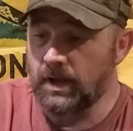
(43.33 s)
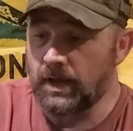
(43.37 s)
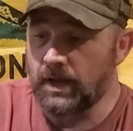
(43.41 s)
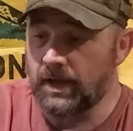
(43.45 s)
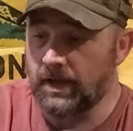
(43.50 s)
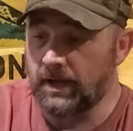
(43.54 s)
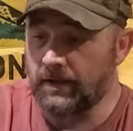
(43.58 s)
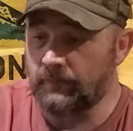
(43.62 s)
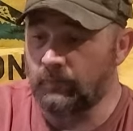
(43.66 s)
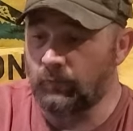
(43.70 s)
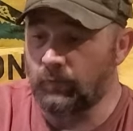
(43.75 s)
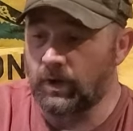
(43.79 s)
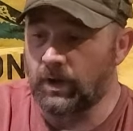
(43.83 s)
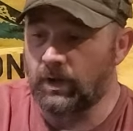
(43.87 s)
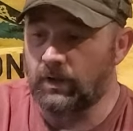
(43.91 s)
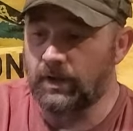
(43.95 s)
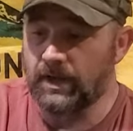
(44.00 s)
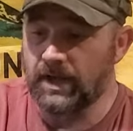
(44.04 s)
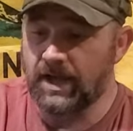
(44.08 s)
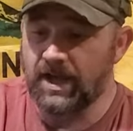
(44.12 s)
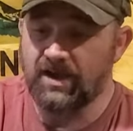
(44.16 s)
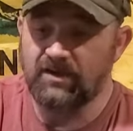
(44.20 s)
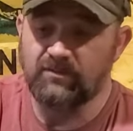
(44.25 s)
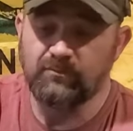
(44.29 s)
And while
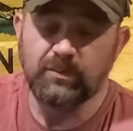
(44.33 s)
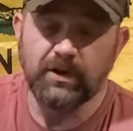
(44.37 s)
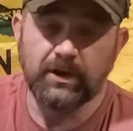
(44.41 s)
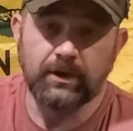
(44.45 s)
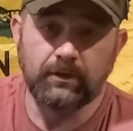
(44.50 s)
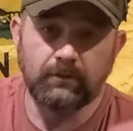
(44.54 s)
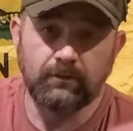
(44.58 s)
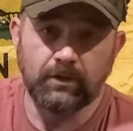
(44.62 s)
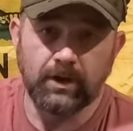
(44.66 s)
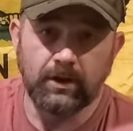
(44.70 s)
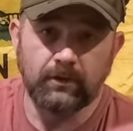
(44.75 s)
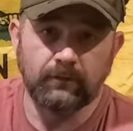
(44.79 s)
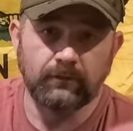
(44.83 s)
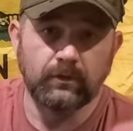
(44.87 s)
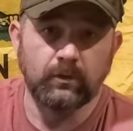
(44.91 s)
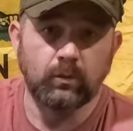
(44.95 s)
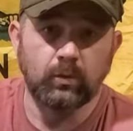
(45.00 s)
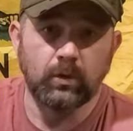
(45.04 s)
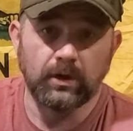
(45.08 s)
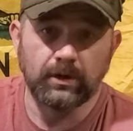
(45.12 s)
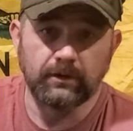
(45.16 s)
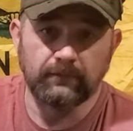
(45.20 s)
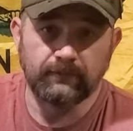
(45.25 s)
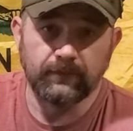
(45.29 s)
I have been around
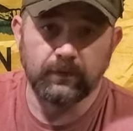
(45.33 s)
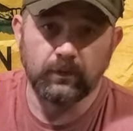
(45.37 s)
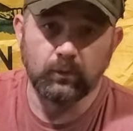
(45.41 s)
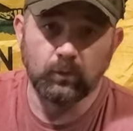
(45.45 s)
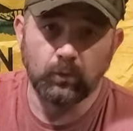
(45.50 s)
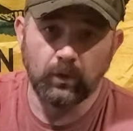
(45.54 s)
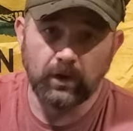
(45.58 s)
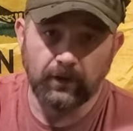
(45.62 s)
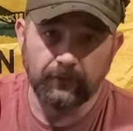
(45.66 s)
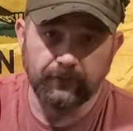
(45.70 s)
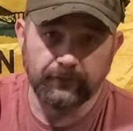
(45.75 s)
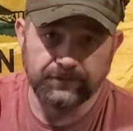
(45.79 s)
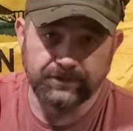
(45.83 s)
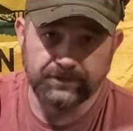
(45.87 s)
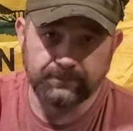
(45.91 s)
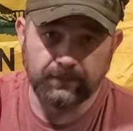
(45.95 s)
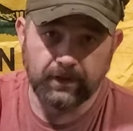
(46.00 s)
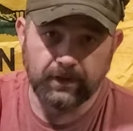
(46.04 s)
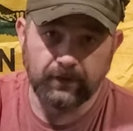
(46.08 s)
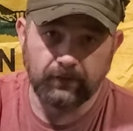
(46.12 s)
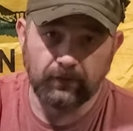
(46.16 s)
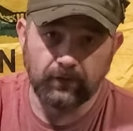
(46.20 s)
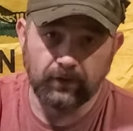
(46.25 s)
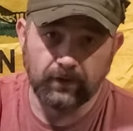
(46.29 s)
quite a few welders
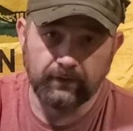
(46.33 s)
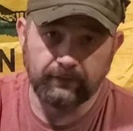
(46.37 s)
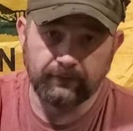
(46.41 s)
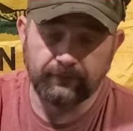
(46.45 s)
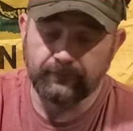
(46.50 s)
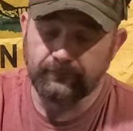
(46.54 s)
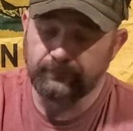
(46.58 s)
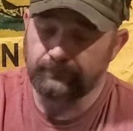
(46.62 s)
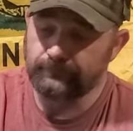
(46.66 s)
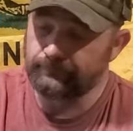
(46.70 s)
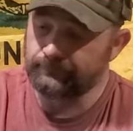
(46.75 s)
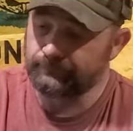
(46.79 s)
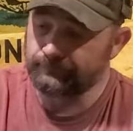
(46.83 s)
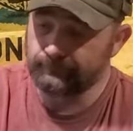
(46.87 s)
in my life,